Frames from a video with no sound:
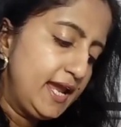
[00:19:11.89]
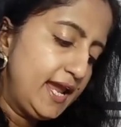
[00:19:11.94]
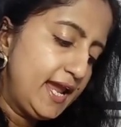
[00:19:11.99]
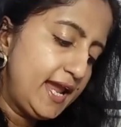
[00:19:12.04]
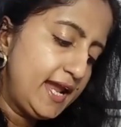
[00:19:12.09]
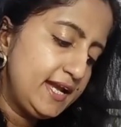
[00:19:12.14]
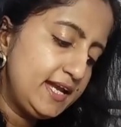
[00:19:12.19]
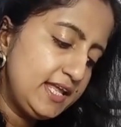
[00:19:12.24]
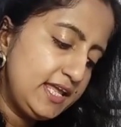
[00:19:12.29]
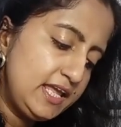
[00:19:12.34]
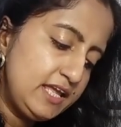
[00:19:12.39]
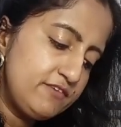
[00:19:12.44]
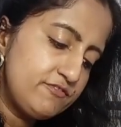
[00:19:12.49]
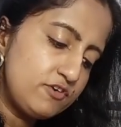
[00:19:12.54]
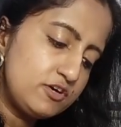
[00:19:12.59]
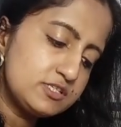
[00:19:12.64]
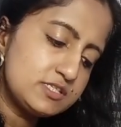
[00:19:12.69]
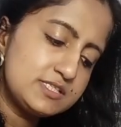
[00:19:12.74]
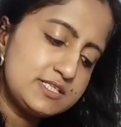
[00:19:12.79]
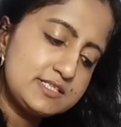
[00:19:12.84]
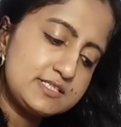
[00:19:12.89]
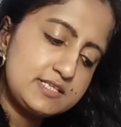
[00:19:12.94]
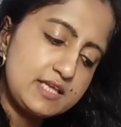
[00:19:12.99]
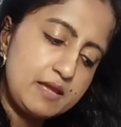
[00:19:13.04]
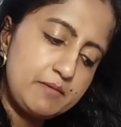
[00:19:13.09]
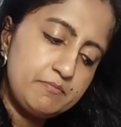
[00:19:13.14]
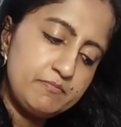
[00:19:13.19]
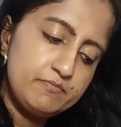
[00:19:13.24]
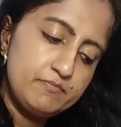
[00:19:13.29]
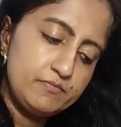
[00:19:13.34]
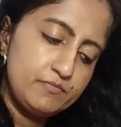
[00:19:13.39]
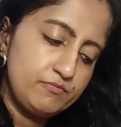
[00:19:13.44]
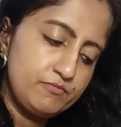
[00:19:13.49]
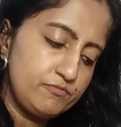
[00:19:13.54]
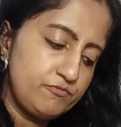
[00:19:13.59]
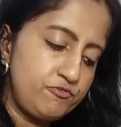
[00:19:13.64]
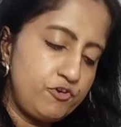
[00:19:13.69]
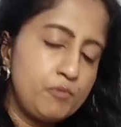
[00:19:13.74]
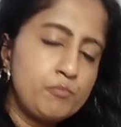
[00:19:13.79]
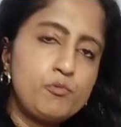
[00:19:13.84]
ADE was the same
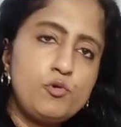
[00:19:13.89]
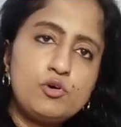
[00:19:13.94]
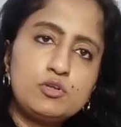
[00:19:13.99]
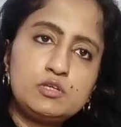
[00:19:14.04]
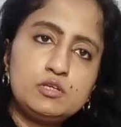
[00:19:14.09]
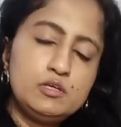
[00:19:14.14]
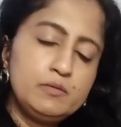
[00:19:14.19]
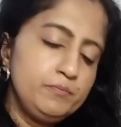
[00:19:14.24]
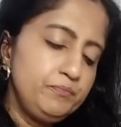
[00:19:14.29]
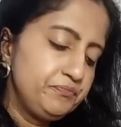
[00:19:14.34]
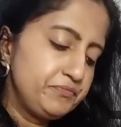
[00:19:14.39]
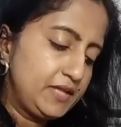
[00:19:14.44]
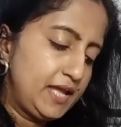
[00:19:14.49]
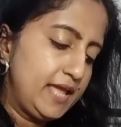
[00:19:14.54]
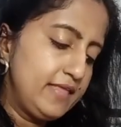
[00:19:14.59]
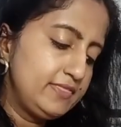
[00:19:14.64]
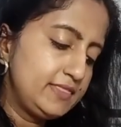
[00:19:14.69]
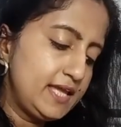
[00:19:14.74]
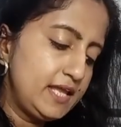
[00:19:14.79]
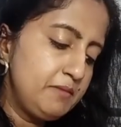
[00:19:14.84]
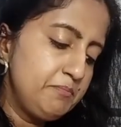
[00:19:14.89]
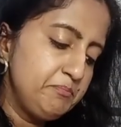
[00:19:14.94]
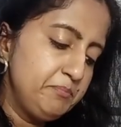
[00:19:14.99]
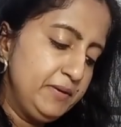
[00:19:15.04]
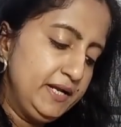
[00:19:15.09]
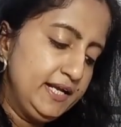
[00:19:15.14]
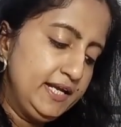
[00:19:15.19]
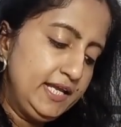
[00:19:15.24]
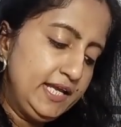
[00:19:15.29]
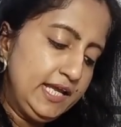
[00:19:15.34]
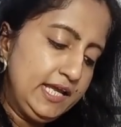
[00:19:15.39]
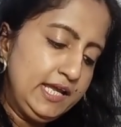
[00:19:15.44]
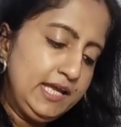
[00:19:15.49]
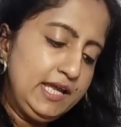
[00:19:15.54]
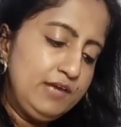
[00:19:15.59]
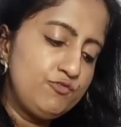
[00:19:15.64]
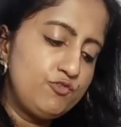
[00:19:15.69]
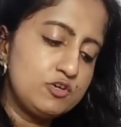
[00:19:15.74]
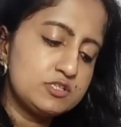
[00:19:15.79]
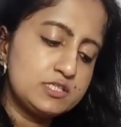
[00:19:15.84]
for both, and then
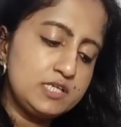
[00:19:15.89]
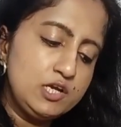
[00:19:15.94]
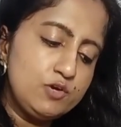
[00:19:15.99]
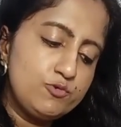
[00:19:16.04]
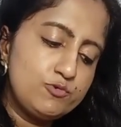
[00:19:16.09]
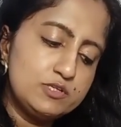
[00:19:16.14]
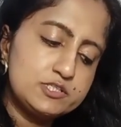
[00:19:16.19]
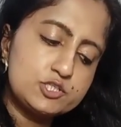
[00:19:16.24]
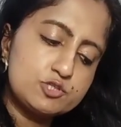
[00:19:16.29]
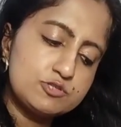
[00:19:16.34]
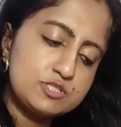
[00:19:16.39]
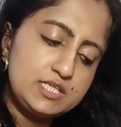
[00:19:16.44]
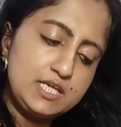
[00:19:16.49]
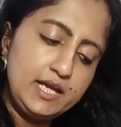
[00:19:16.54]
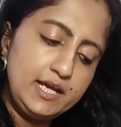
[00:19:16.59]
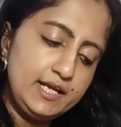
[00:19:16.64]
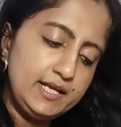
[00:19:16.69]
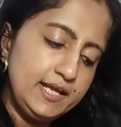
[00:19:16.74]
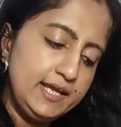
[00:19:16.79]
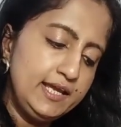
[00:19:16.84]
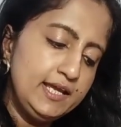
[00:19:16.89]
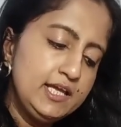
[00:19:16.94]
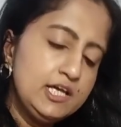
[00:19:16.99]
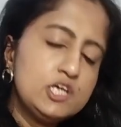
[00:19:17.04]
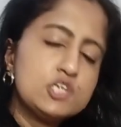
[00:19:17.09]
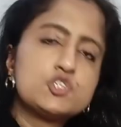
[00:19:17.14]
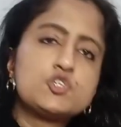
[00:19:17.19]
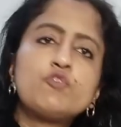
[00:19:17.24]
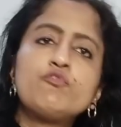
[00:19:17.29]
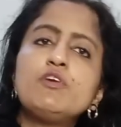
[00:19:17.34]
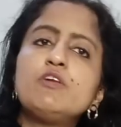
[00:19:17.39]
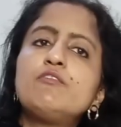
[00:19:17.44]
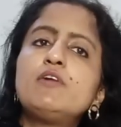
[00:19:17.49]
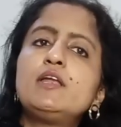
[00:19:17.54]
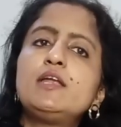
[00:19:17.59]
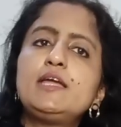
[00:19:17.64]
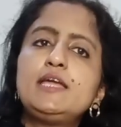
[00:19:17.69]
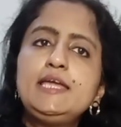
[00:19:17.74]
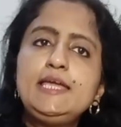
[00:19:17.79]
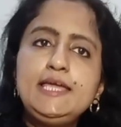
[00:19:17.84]
BDE was equals to CED. So we
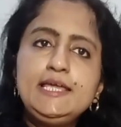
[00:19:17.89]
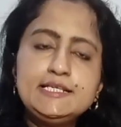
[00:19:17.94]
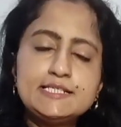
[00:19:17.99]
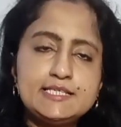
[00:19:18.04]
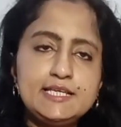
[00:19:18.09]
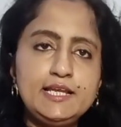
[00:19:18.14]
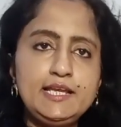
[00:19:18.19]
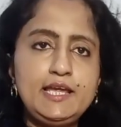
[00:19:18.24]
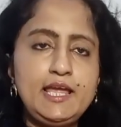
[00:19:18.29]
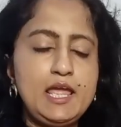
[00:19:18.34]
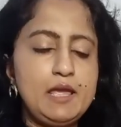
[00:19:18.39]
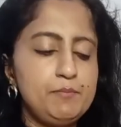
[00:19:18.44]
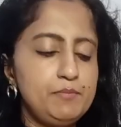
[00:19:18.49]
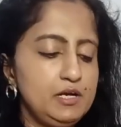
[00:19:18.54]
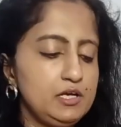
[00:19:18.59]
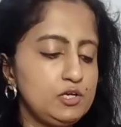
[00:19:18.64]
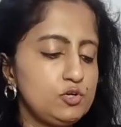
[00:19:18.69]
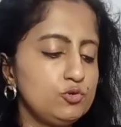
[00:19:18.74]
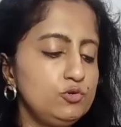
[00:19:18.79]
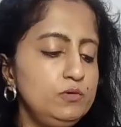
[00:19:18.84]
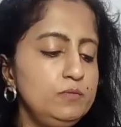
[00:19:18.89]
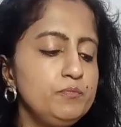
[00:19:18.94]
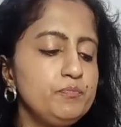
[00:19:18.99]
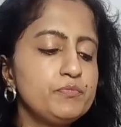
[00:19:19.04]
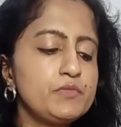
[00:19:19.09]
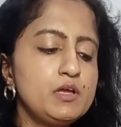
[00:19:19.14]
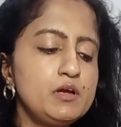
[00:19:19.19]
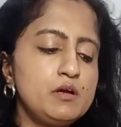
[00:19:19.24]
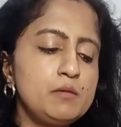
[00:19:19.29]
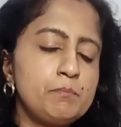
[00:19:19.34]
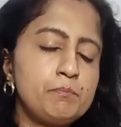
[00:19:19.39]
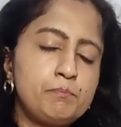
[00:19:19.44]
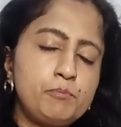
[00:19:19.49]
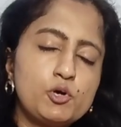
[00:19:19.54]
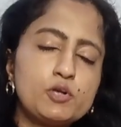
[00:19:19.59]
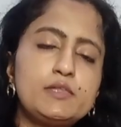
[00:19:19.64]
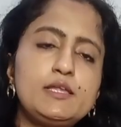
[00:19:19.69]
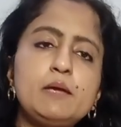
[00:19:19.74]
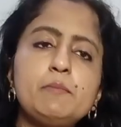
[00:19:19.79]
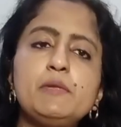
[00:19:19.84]
were easily able to
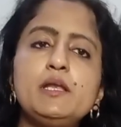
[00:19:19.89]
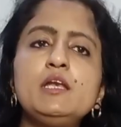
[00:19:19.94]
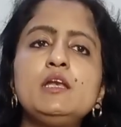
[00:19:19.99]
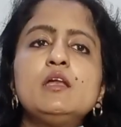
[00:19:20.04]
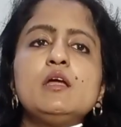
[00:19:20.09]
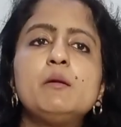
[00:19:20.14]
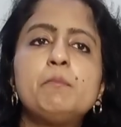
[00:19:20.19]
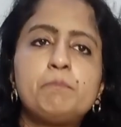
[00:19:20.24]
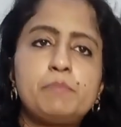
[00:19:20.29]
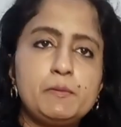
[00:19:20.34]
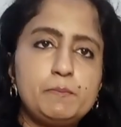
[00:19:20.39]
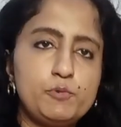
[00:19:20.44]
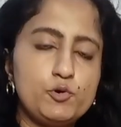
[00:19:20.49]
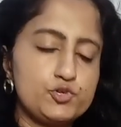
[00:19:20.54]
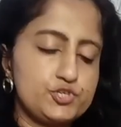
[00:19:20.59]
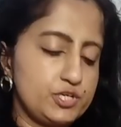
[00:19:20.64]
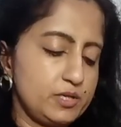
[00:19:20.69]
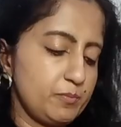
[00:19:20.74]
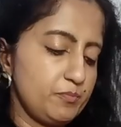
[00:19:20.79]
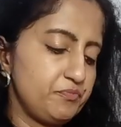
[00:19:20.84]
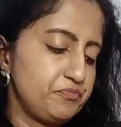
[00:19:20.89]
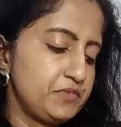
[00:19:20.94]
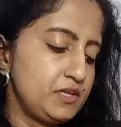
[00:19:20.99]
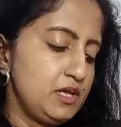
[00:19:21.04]
put them in proportion.